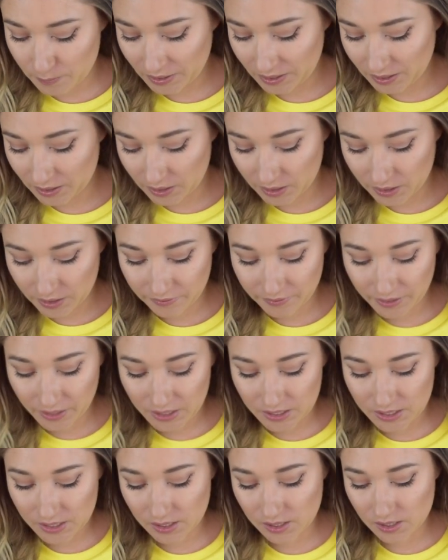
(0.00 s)
big
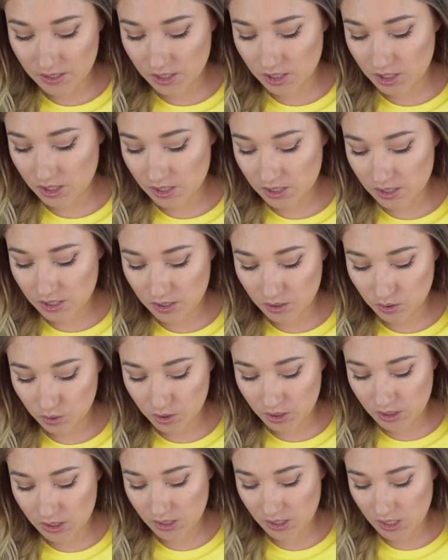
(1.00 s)
earrings, this just
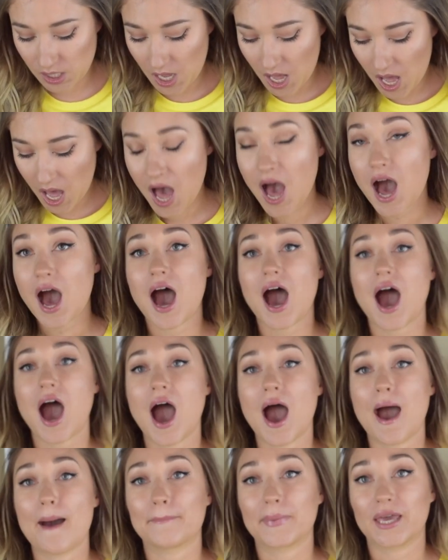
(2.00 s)
looks
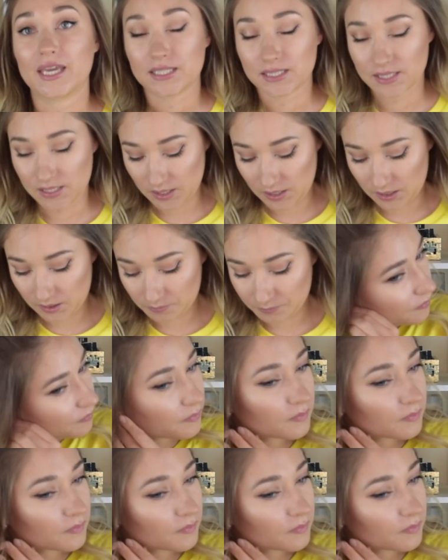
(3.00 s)
amazing.